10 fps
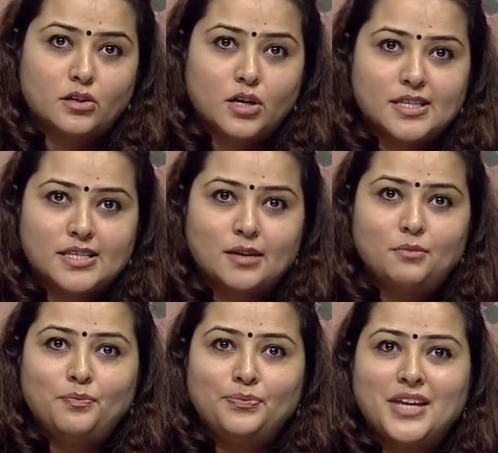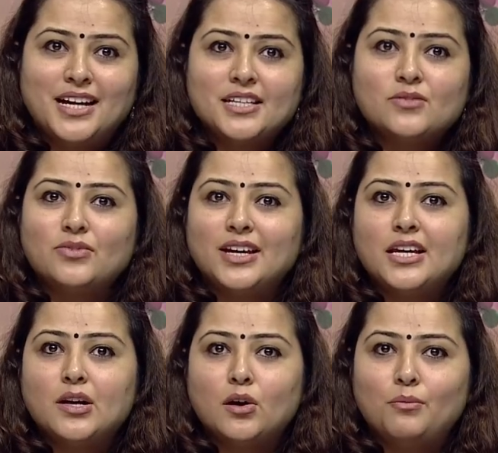concept that is
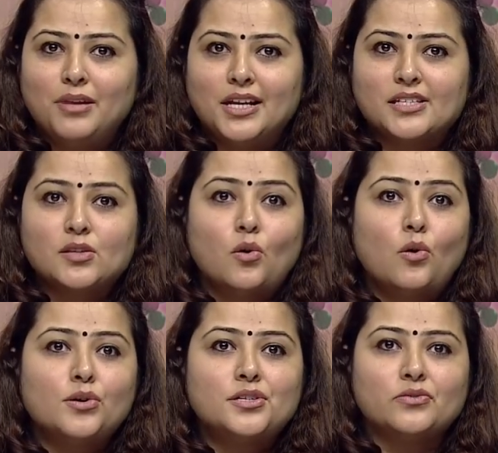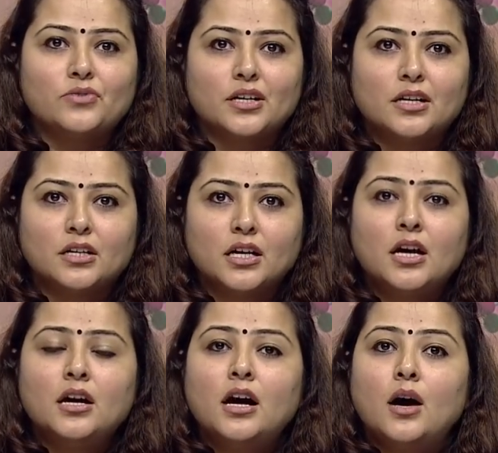very complex or difficult
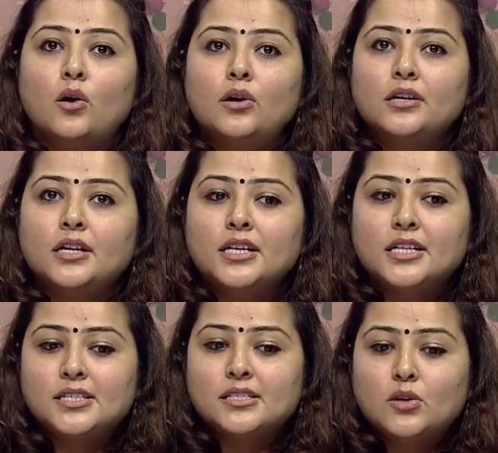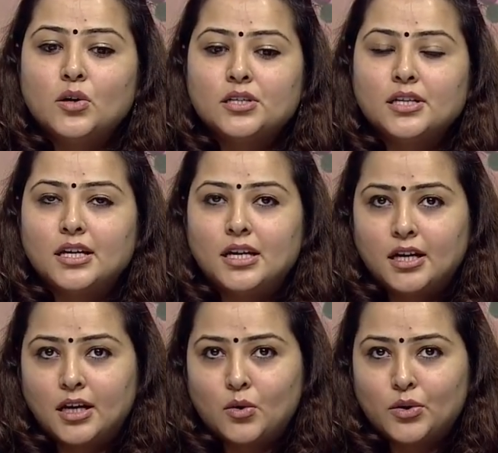or is not
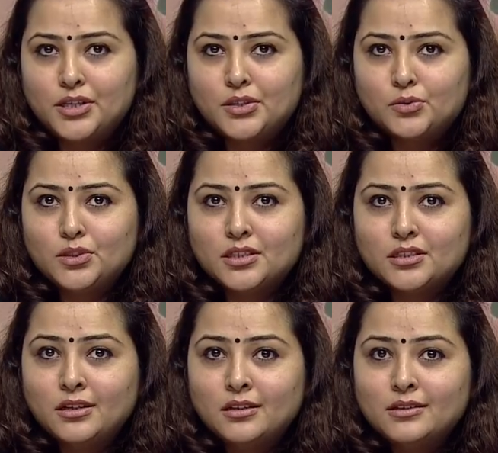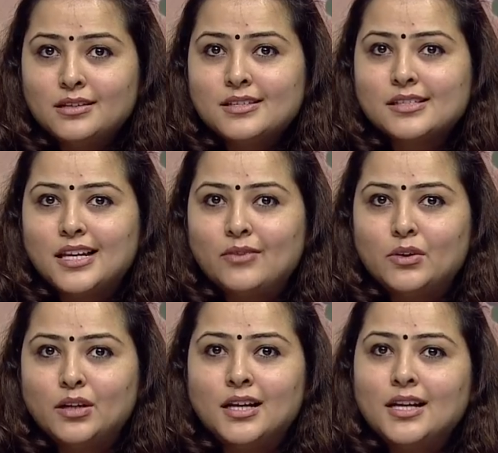according to the learner's
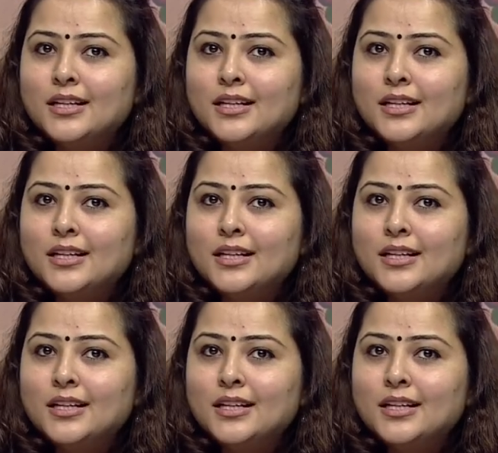level,